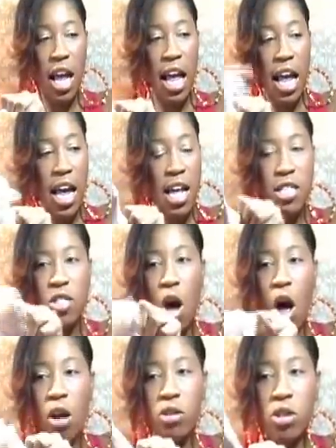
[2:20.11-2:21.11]
and
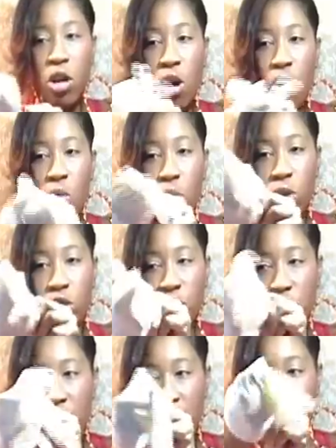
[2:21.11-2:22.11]
also what
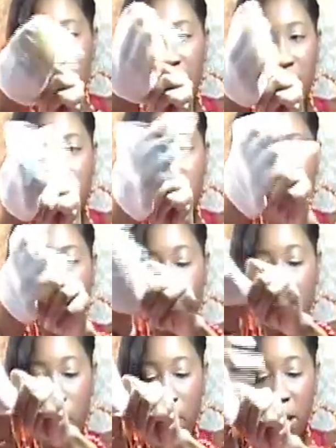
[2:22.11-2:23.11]
you're gonna need to
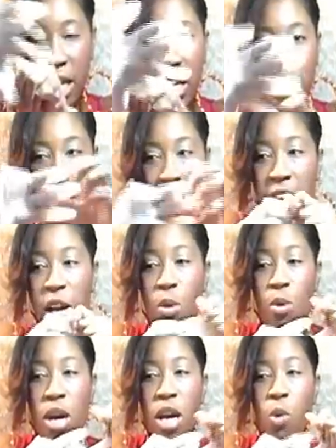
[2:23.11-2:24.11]
complete the
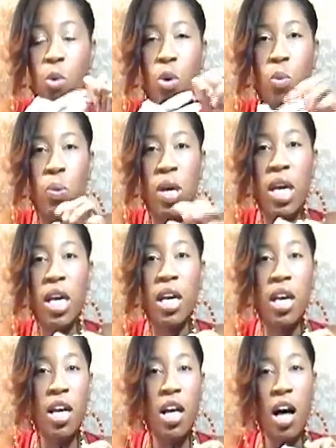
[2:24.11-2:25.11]
earring will
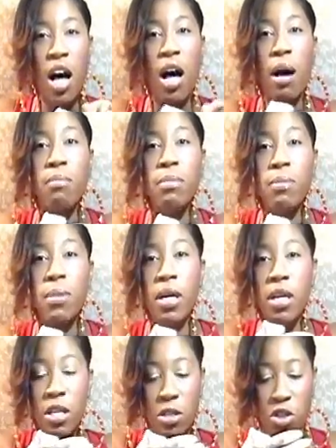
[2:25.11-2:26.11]
be
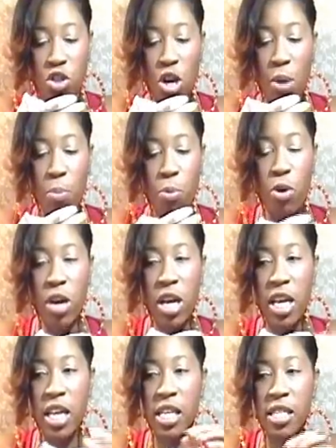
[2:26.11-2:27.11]
jump
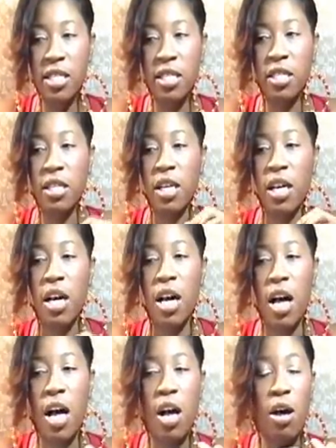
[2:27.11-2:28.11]
rings,
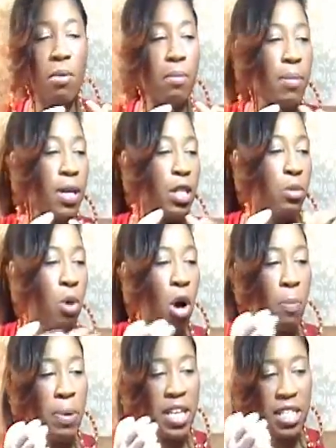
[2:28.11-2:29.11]
a
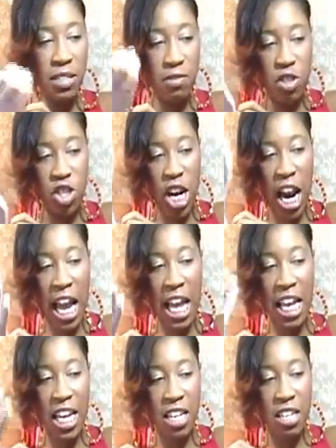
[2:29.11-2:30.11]
small piece of
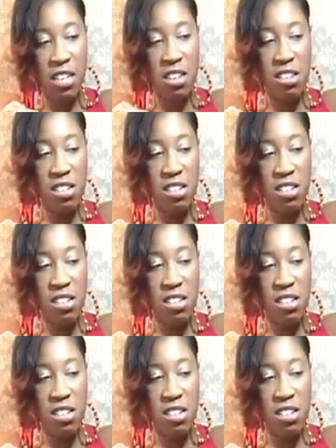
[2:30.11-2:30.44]
chain,